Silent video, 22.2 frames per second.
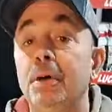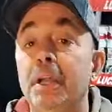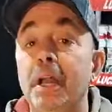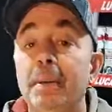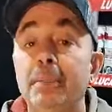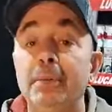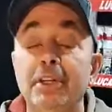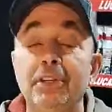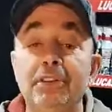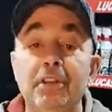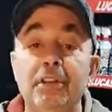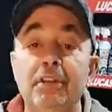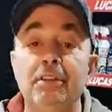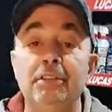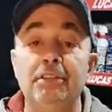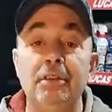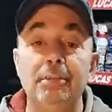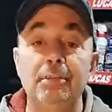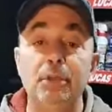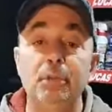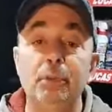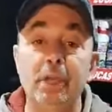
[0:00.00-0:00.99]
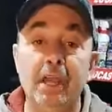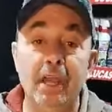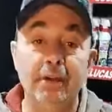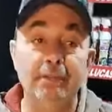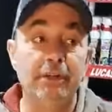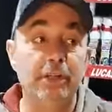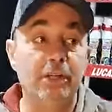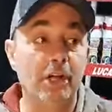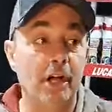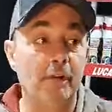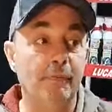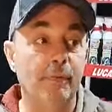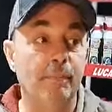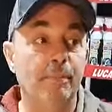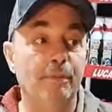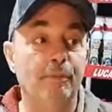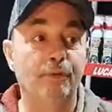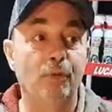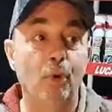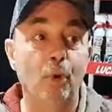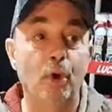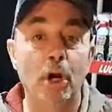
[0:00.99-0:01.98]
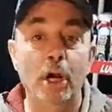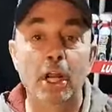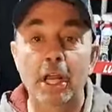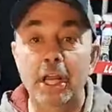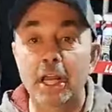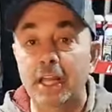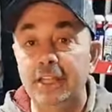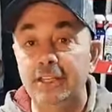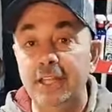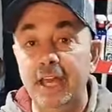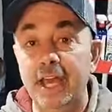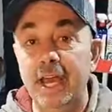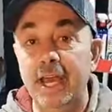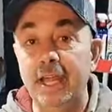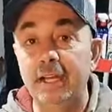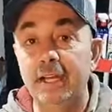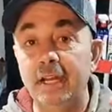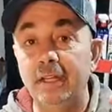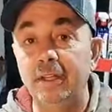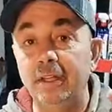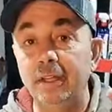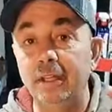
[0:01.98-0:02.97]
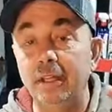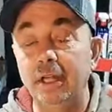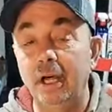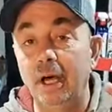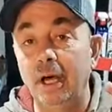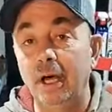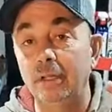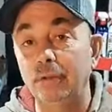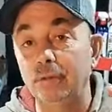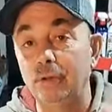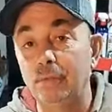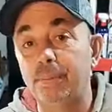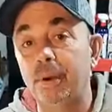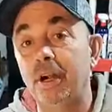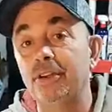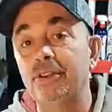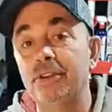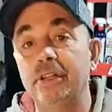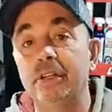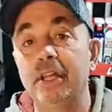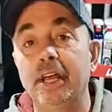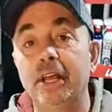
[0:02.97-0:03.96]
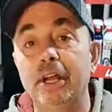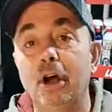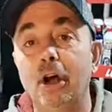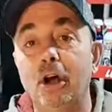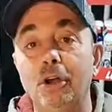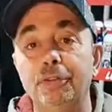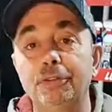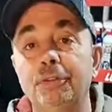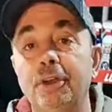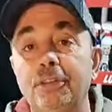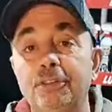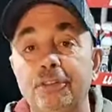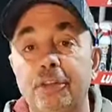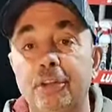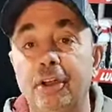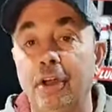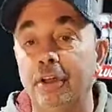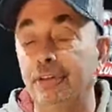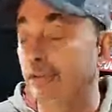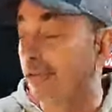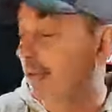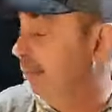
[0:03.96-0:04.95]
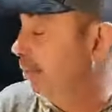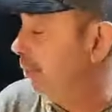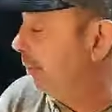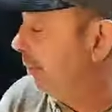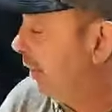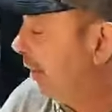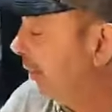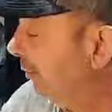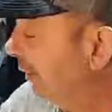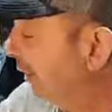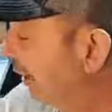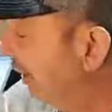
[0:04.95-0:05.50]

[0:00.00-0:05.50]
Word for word: I'm going to tell you something we haven't covered before, and that uh, Lure Parts Online also has a custom department.